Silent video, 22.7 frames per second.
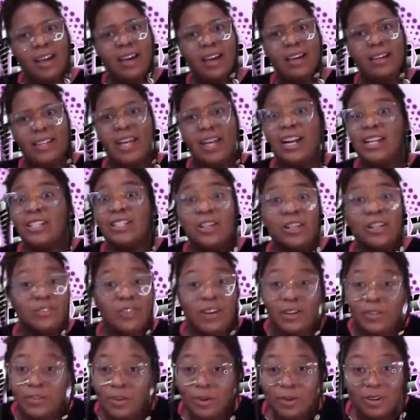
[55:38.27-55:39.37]
that I turned
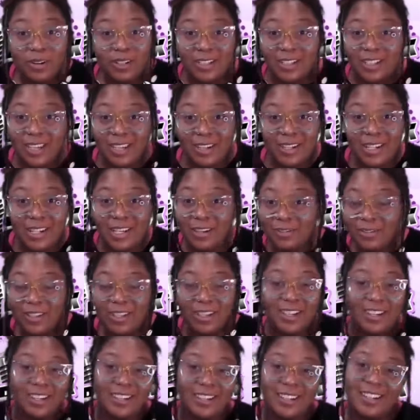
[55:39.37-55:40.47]
around, of course, and
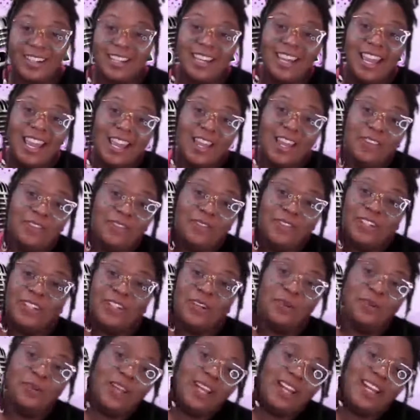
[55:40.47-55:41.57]
gifted and gave and
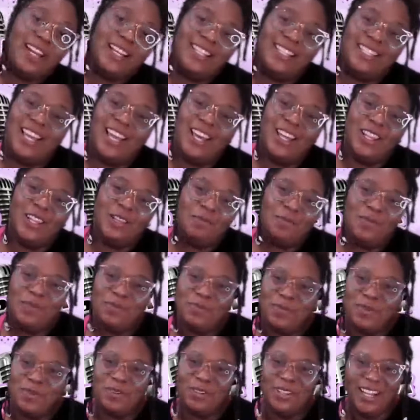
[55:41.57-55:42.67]
donated to other
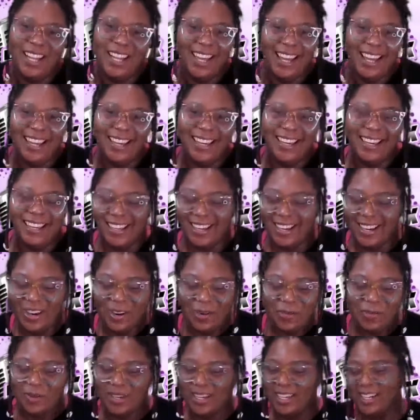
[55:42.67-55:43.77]
people. Like I can't
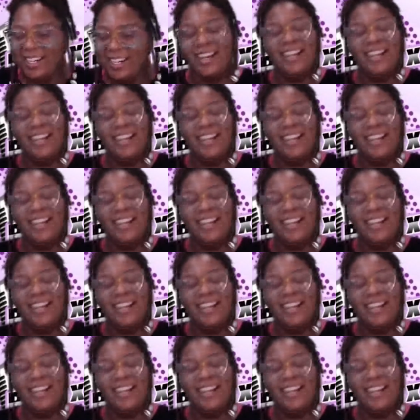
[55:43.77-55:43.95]
help it. I